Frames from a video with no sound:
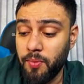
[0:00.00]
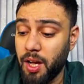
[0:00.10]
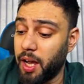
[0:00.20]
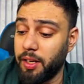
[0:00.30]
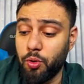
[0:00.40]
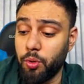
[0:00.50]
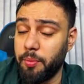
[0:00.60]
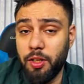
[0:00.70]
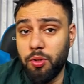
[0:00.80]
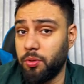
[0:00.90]
I don't
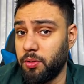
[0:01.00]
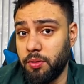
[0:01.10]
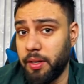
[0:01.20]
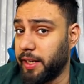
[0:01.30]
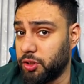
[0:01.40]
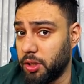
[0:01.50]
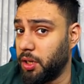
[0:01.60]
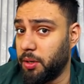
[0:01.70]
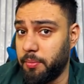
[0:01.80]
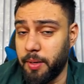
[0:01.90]
mean to
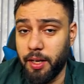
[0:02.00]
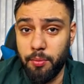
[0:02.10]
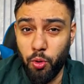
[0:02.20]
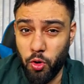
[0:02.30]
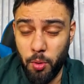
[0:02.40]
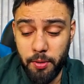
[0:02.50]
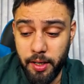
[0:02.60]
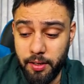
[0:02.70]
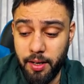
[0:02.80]
actually make it more complicated.